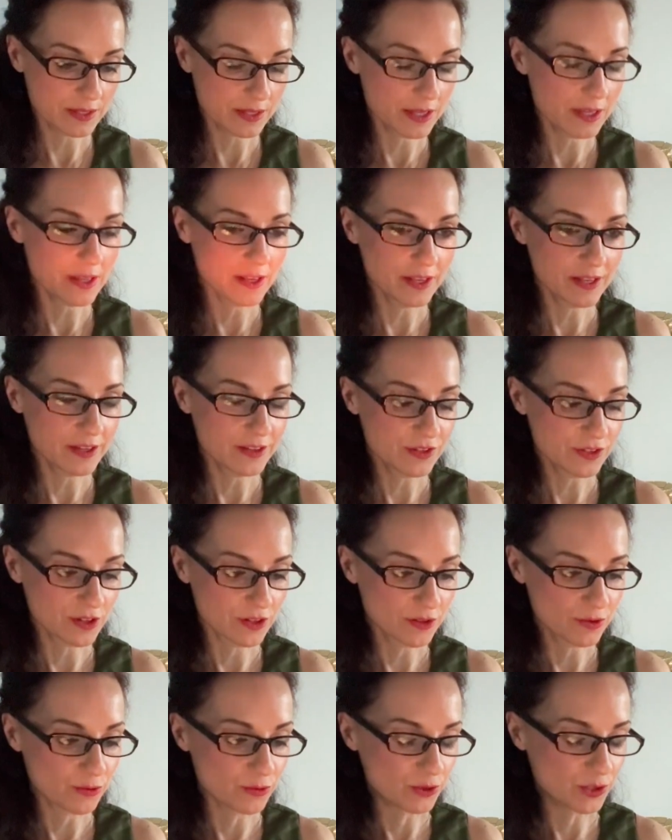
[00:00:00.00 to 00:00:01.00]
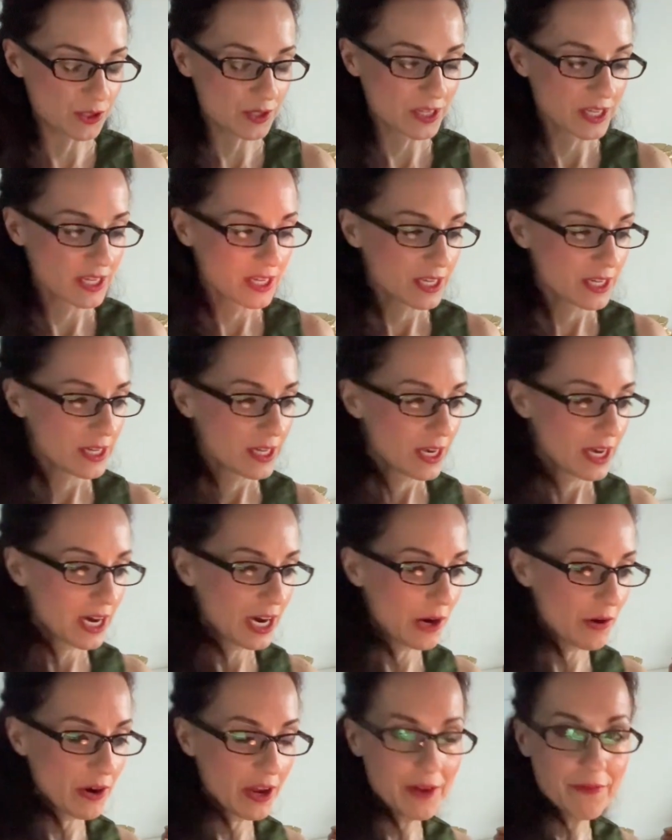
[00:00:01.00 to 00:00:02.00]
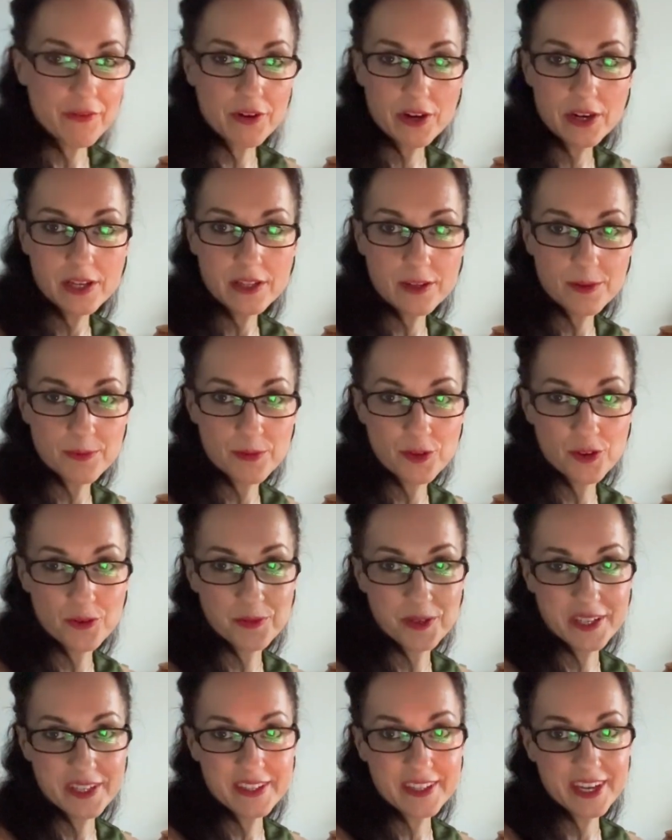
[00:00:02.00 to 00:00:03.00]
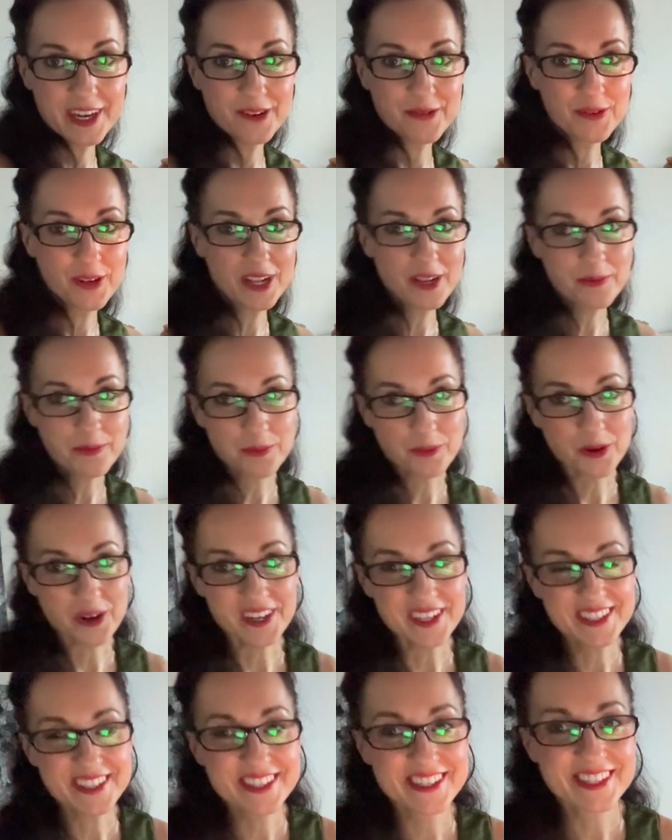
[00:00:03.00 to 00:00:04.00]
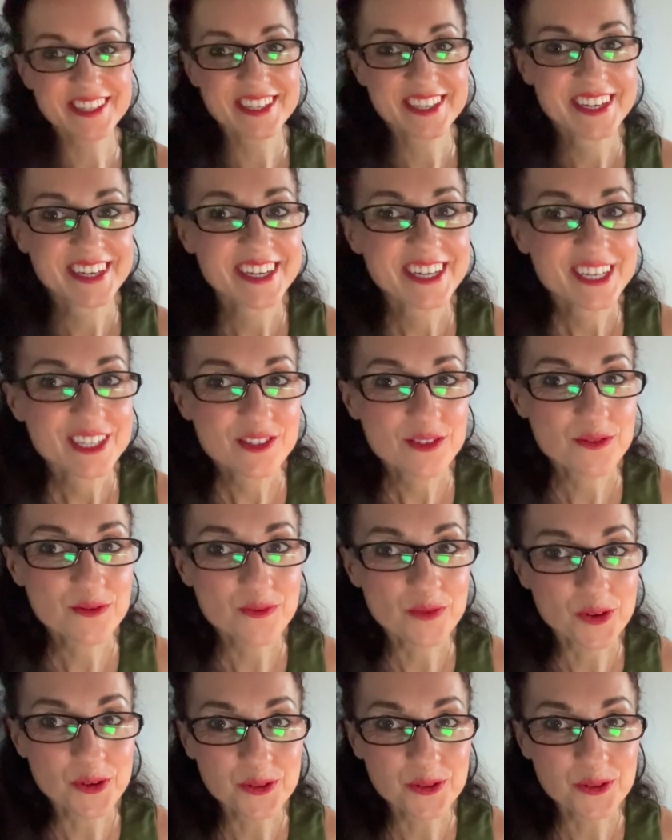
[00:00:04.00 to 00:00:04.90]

is all good. However, at the moment, I really want to grow